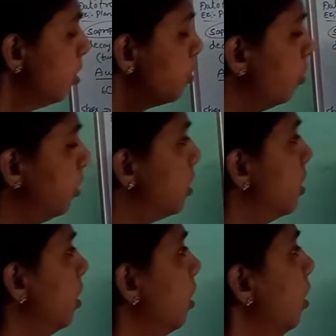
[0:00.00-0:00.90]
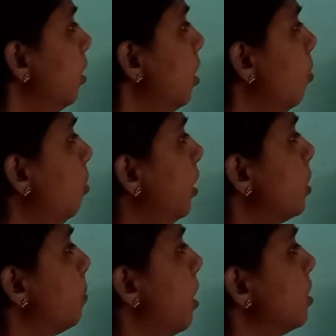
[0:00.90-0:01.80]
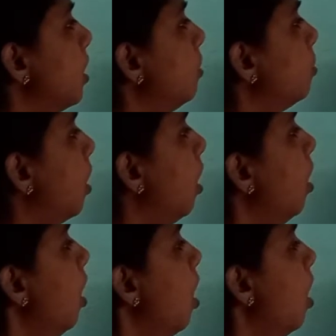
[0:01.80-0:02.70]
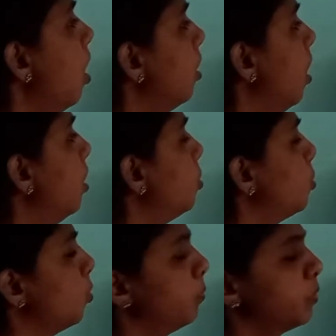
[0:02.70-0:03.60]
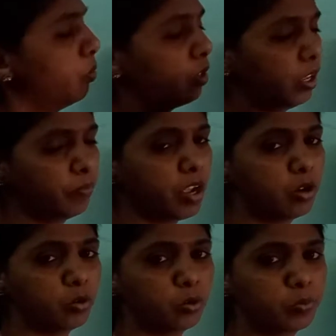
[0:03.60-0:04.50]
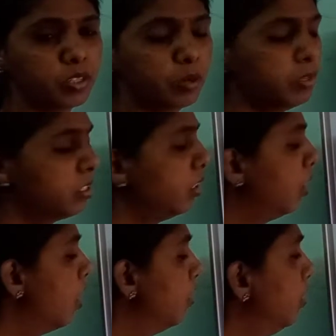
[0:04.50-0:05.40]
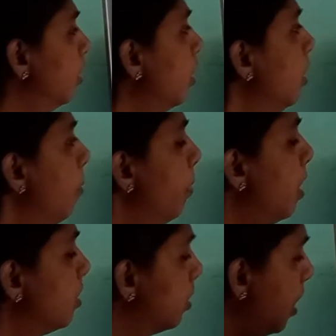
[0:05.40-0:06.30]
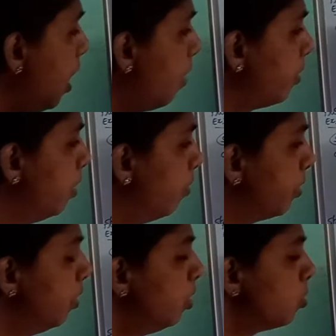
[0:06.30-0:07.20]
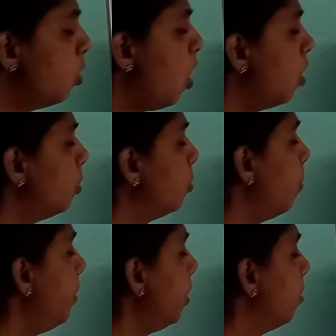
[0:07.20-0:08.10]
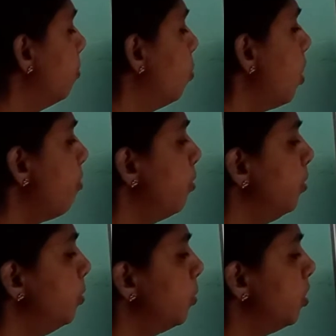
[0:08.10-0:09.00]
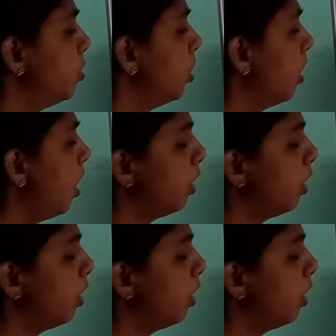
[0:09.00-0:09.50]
So this thing. Now let us pass on to the autotrophs. Okay, autotrophs, that means regarding the plants they have given. So autotrophic mode of nutrition.